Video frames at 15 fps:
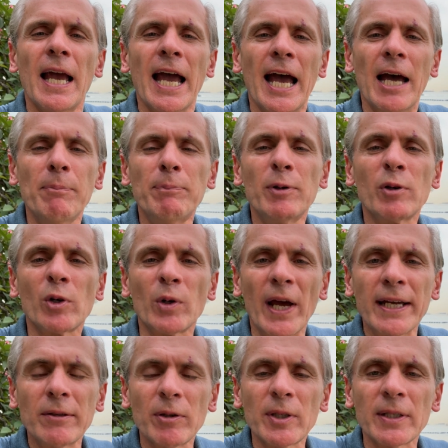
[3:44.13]
Apple
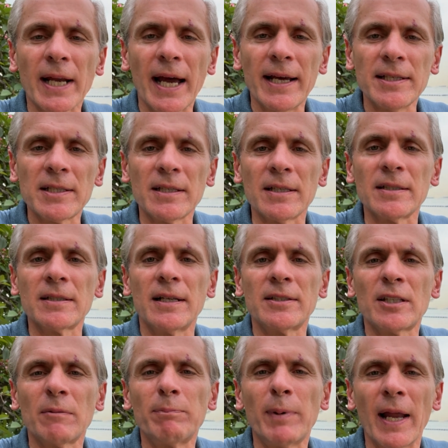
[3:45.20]
recognizes that
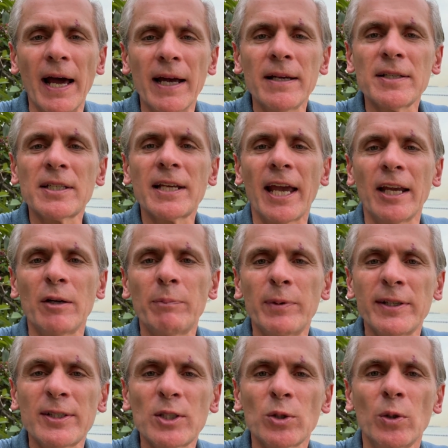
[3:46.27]
suppliers can be
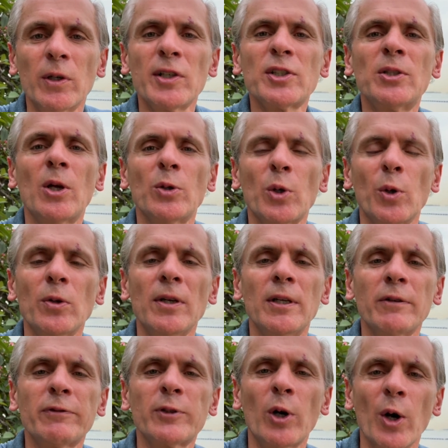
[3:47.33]
a source not only
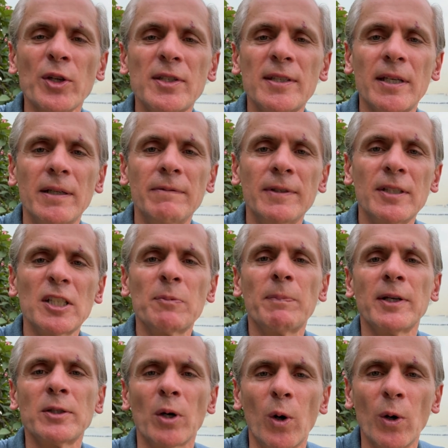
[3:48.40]
of cost savings
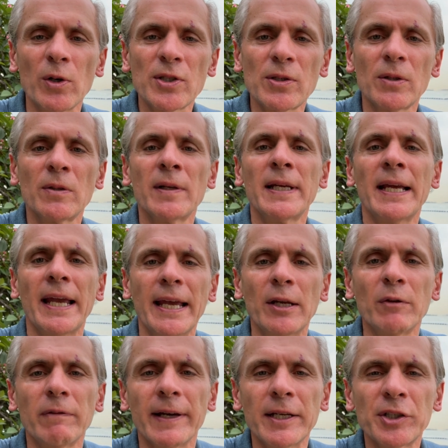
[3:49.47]
but also
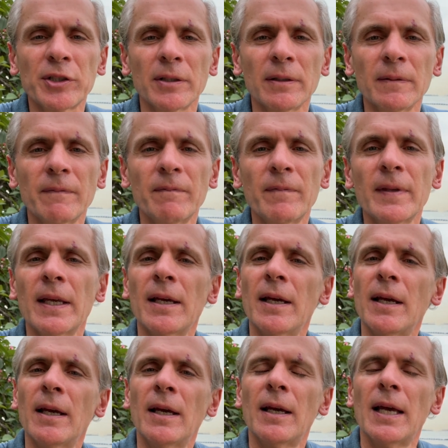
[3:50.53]
innovation.
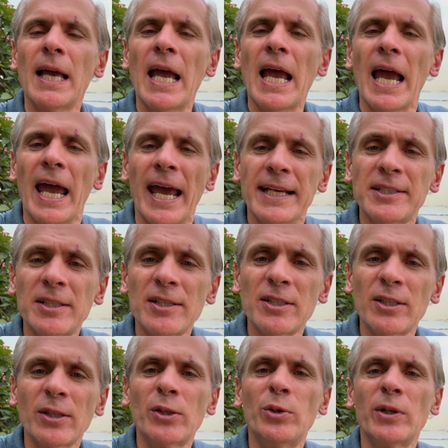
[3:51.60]
As they
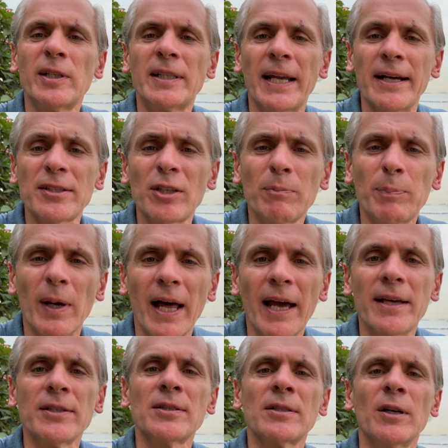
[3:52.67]
secure their
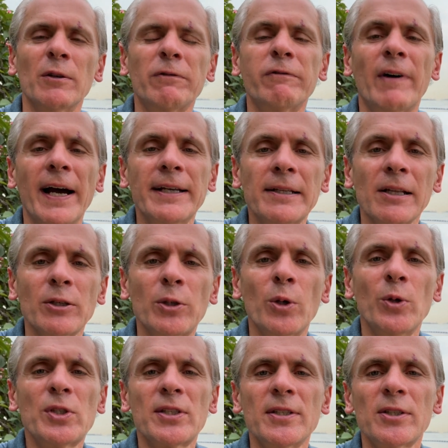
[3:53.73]
supplies of vital
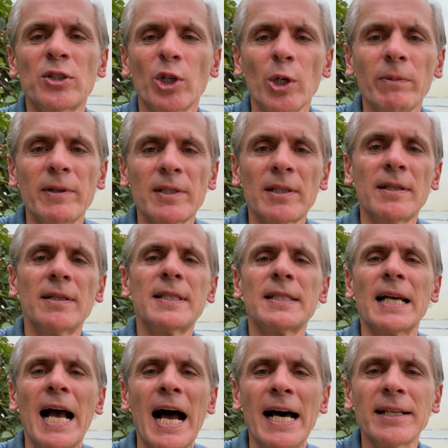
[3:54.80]
goods and services,
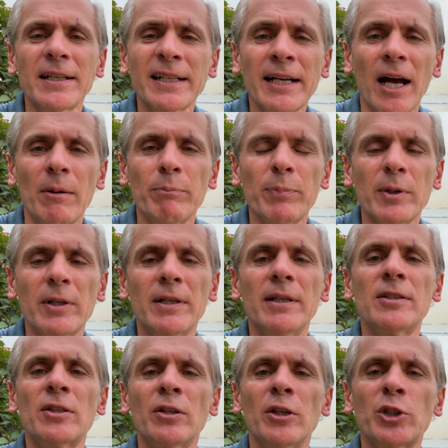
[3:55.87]
other
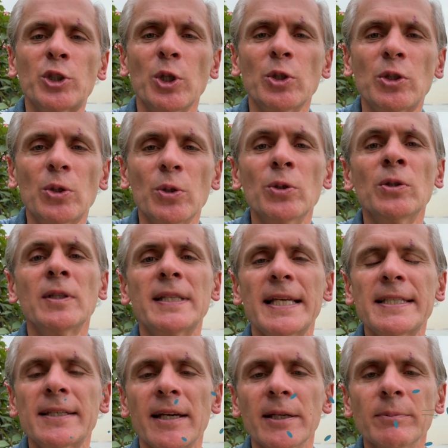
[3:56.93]
companies should do the
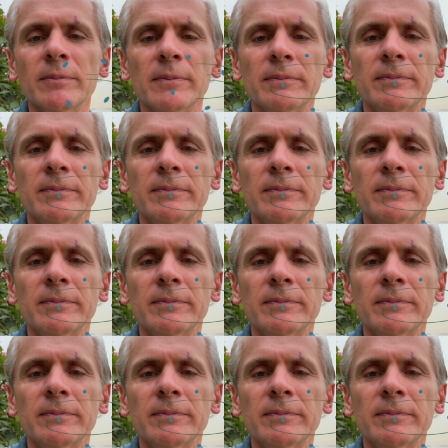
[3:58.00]
same.